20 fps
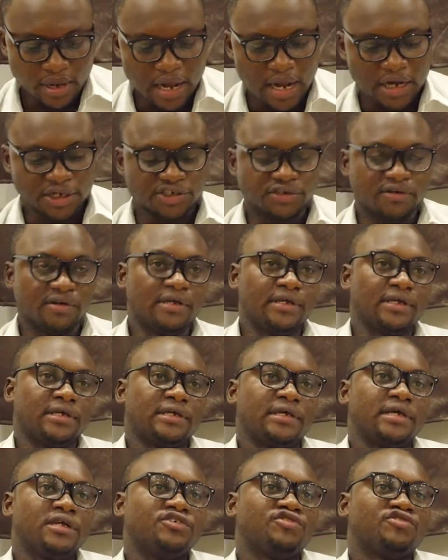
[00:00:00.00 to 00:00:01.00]

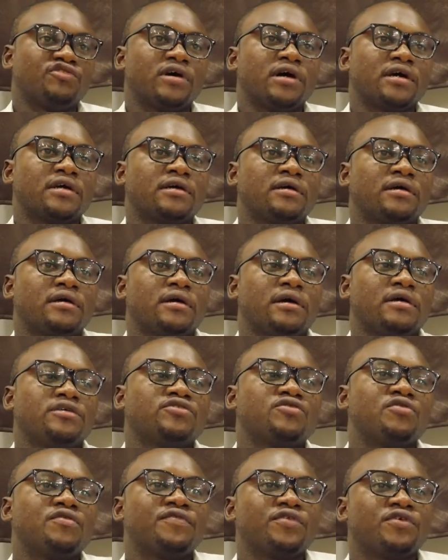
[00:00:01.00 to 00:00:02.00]
Actually, Kintrack
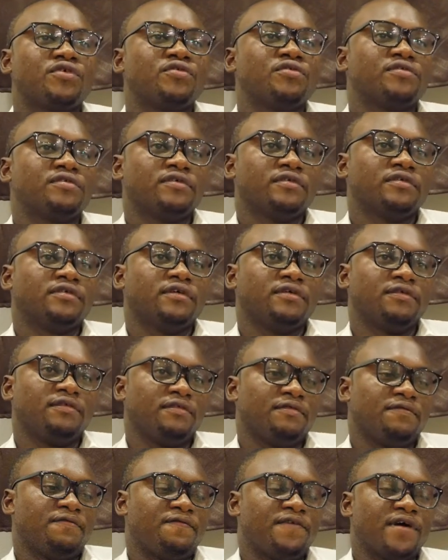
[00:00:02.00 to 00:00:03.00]
has configured
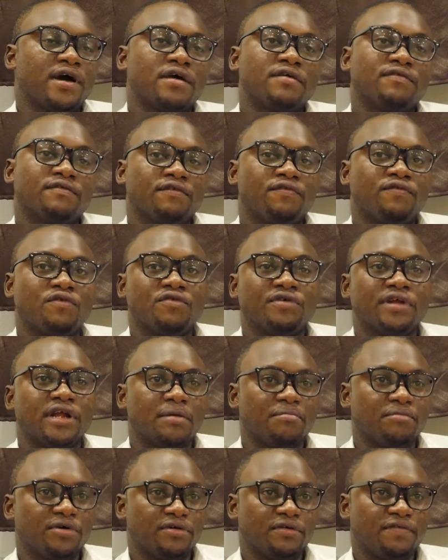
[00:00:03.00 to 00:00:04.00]
five phone
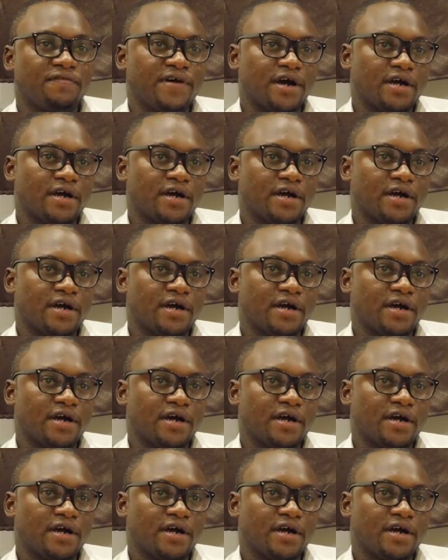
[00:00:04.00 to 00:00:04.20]
number.